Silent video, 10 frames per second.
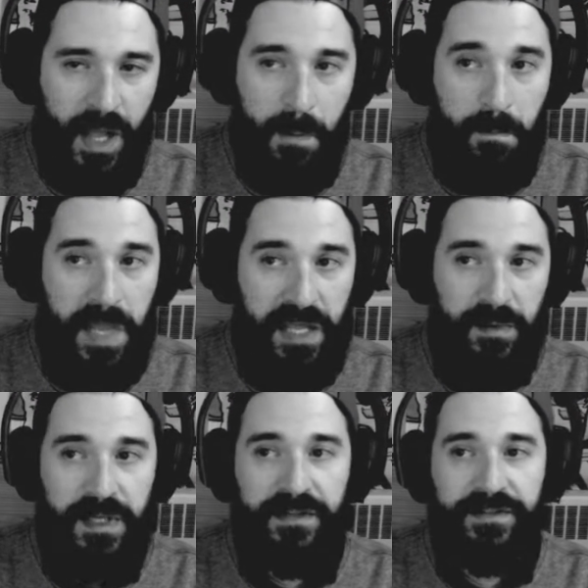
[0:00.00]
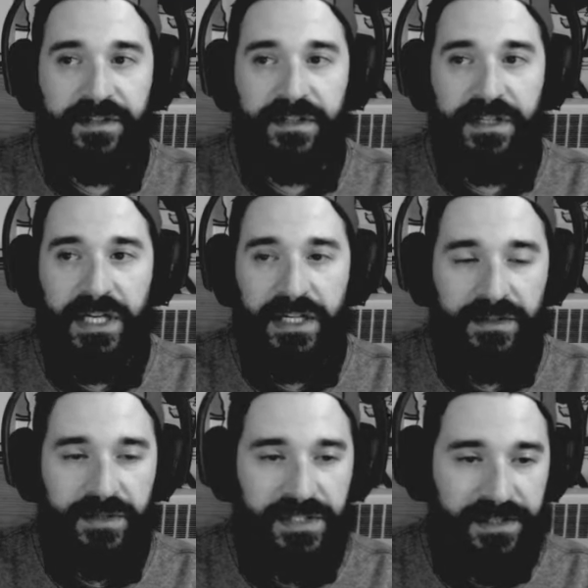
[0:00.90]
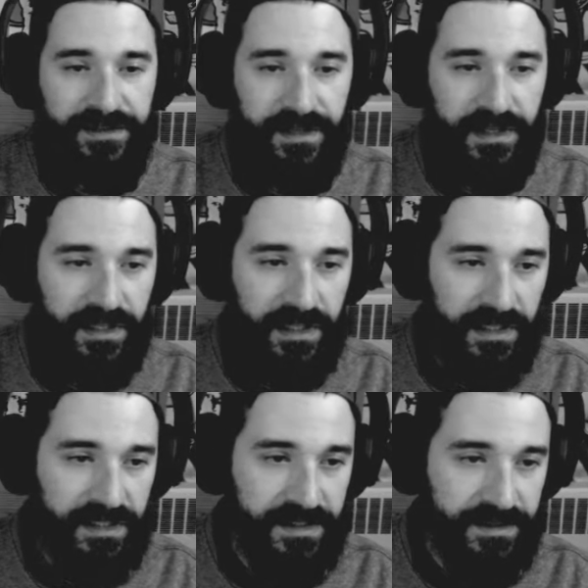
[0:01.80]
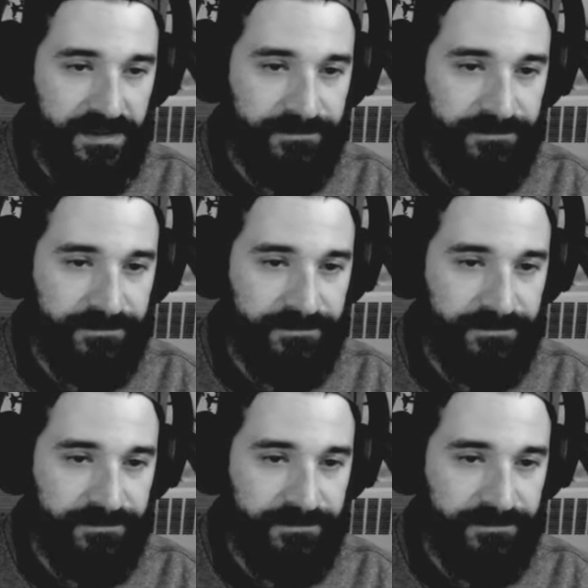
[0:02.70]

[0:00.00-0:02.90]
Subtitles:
maybe it's good that I do a test run like this.